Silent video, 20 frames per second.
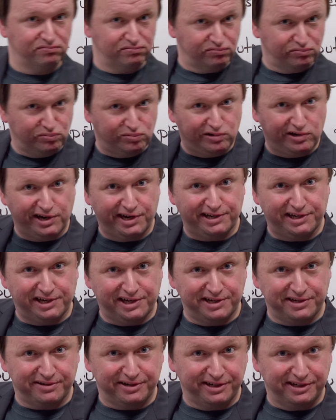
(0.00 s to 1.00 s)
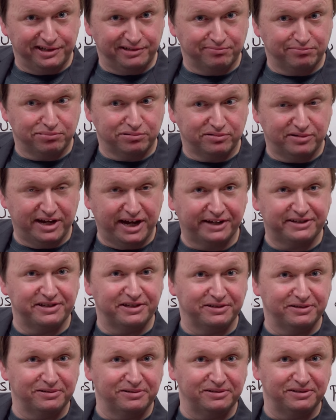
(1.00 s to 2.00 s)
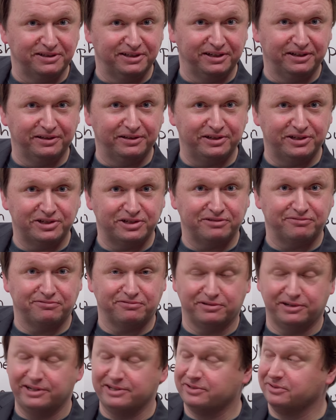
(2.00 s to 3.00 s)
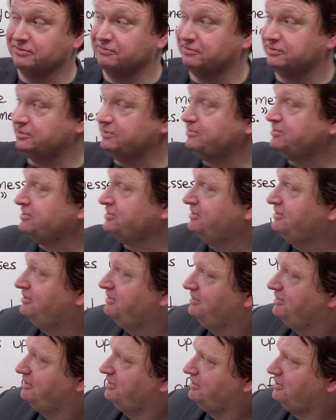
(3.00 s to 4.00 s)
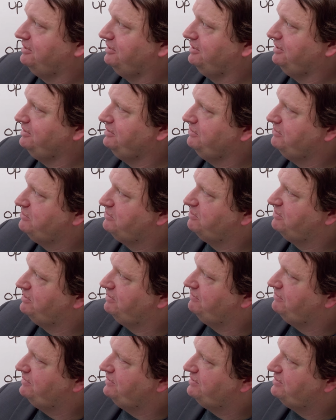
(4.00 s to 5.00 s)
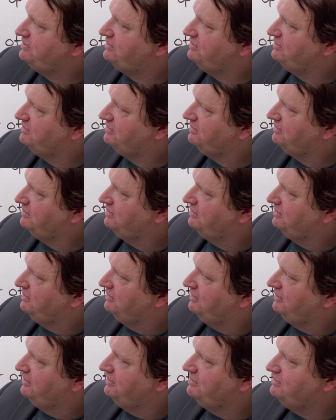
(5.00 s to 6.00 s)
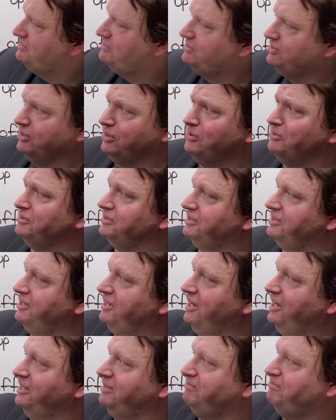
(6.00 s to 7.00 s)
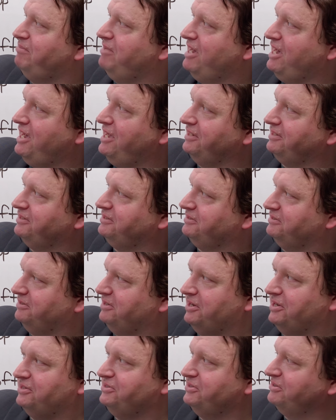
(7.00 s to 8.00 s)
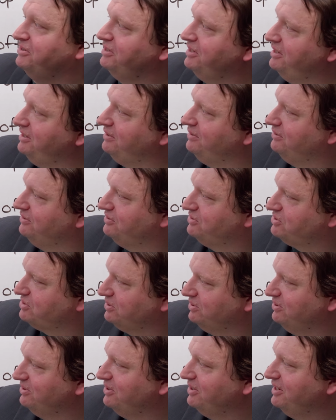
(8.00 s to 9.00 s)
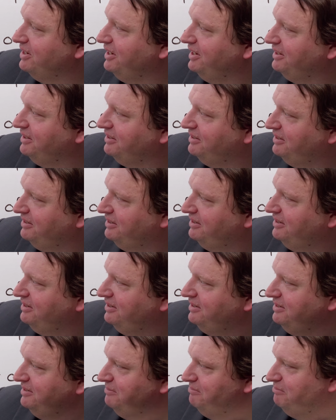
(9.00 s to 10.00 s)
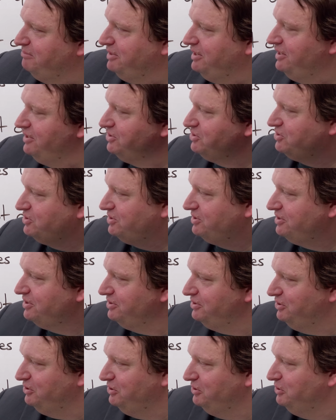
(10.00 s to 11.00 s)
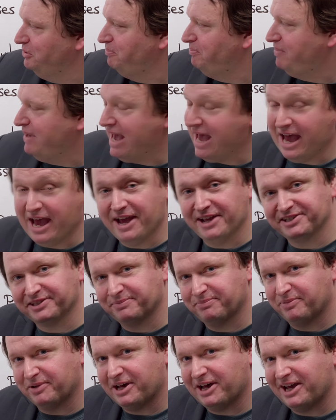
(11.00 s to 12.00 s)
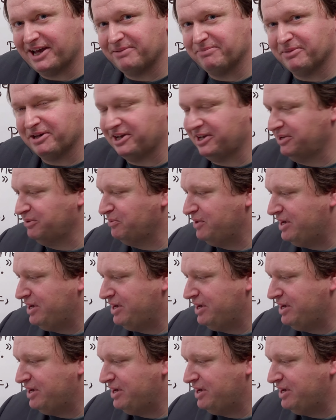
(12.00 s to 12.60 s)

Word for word: one hundred practical English phrasal verbs. Can I use one of these here? Don't cut back on your English learning. Make sure you pass by my